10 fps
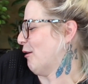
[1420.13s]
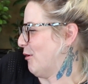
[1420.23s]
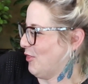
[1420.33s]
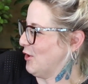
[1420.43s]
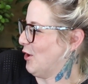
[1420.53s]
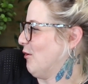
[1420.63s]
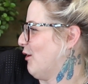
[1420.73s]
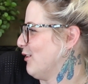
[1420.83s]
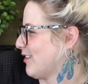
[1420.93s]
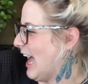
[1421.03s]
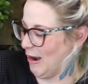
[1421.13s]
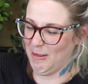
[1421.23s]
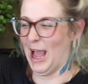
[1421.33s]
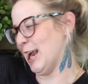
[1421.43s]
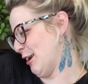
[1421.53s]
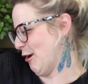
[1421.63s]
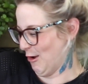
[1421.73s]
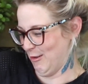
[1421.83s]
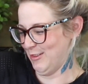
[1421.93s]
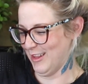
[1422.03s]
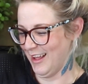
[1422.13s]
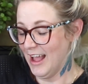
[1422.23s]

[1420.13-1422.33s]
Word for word: I want the I don't, I